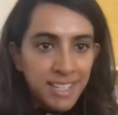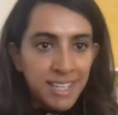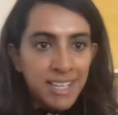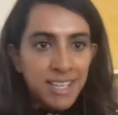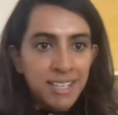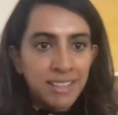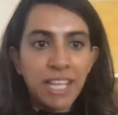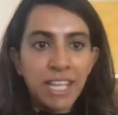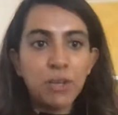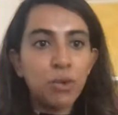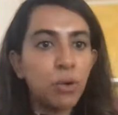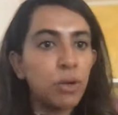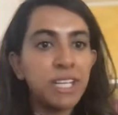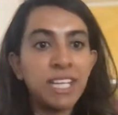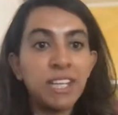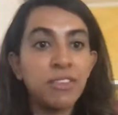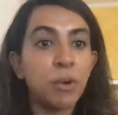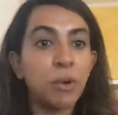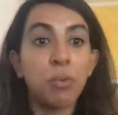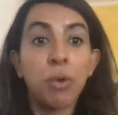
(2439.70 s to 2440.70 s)
They don't
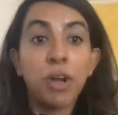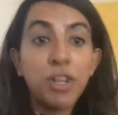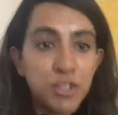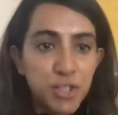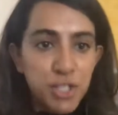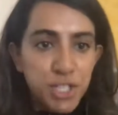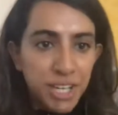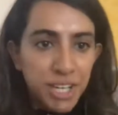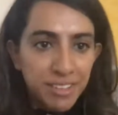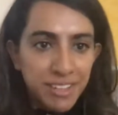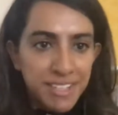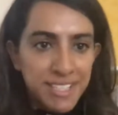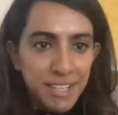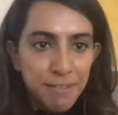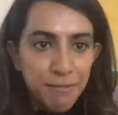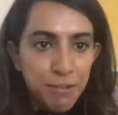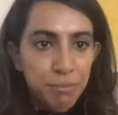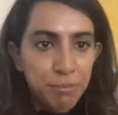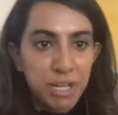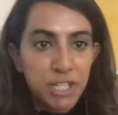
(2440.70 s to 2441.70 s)
either want to share this
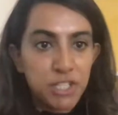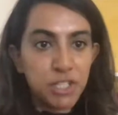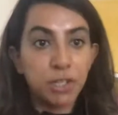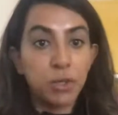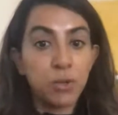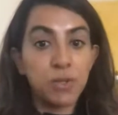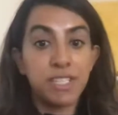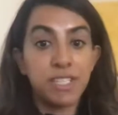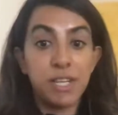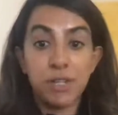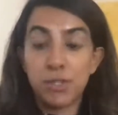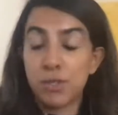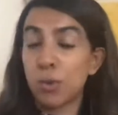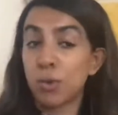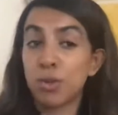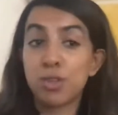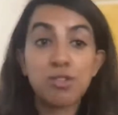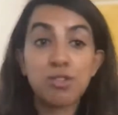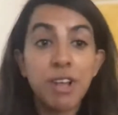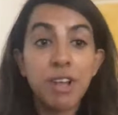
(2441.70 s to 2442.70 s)
information because there's
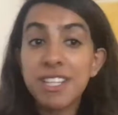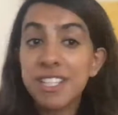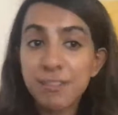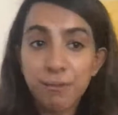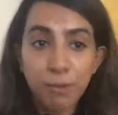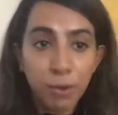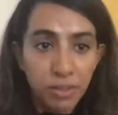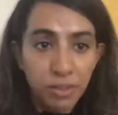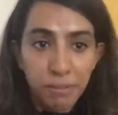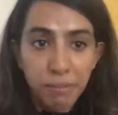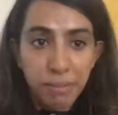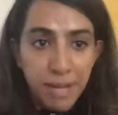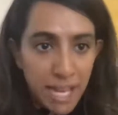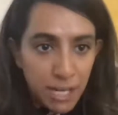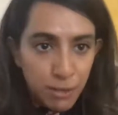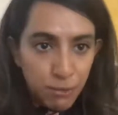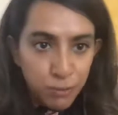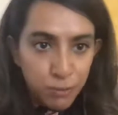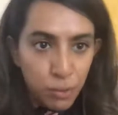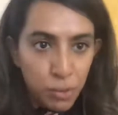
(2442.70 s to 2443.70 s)
no trust for the
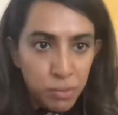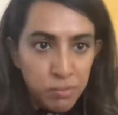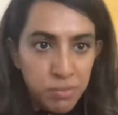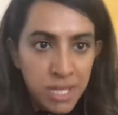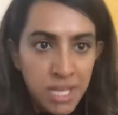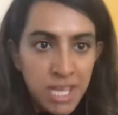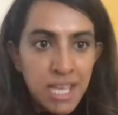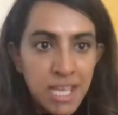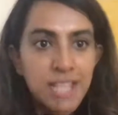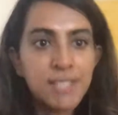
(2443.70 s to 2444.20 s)
platform.